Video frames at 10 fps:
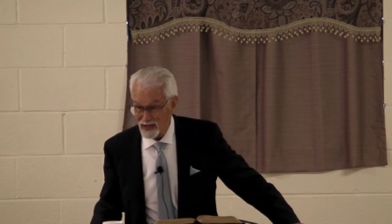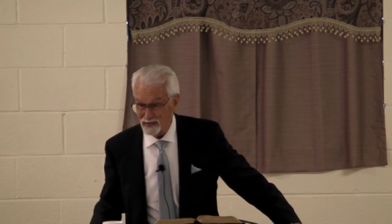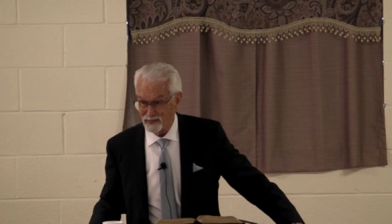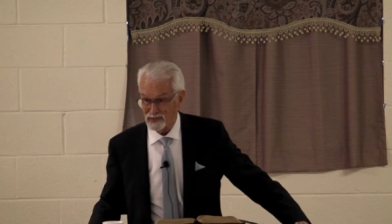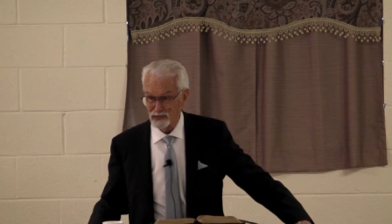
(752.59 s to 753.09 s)

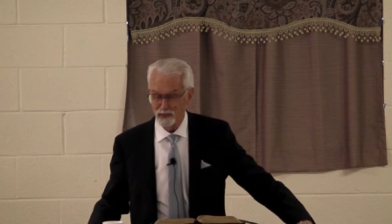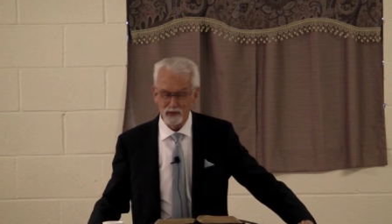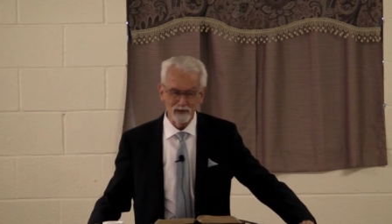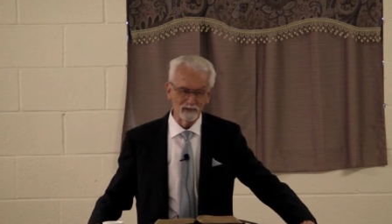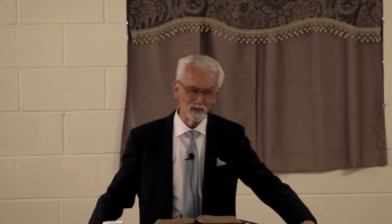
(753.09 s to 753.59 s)
alive and
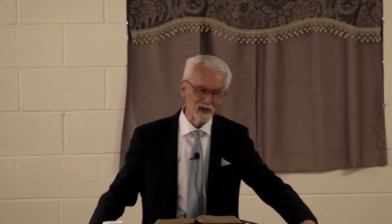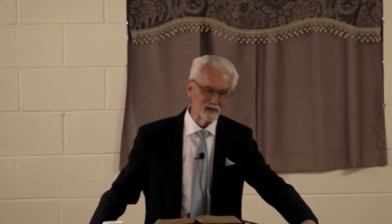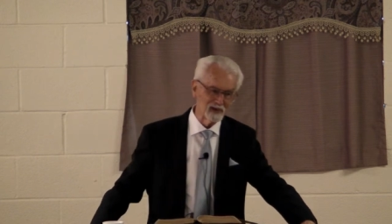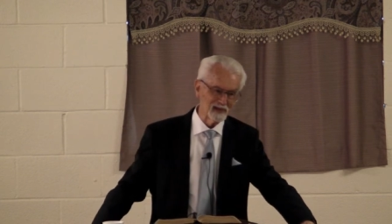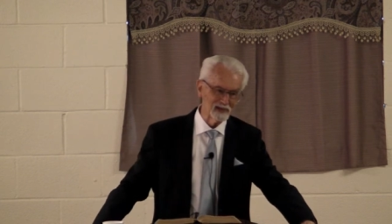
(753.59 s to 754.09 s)
spoke
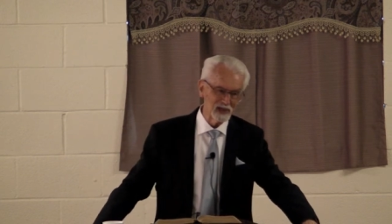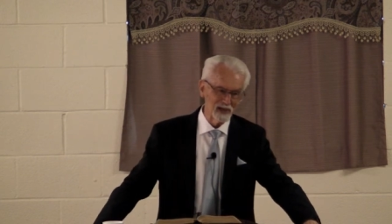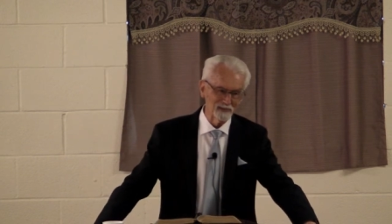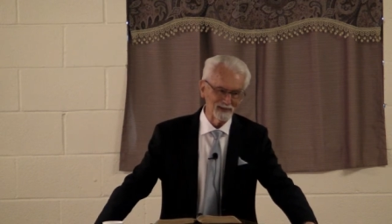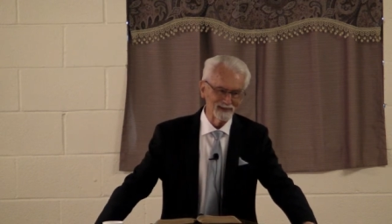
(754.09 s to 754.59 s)
regularly in
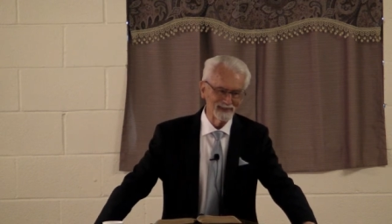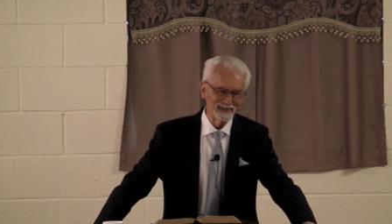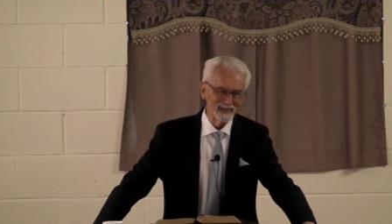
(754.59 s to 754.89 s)
chapel.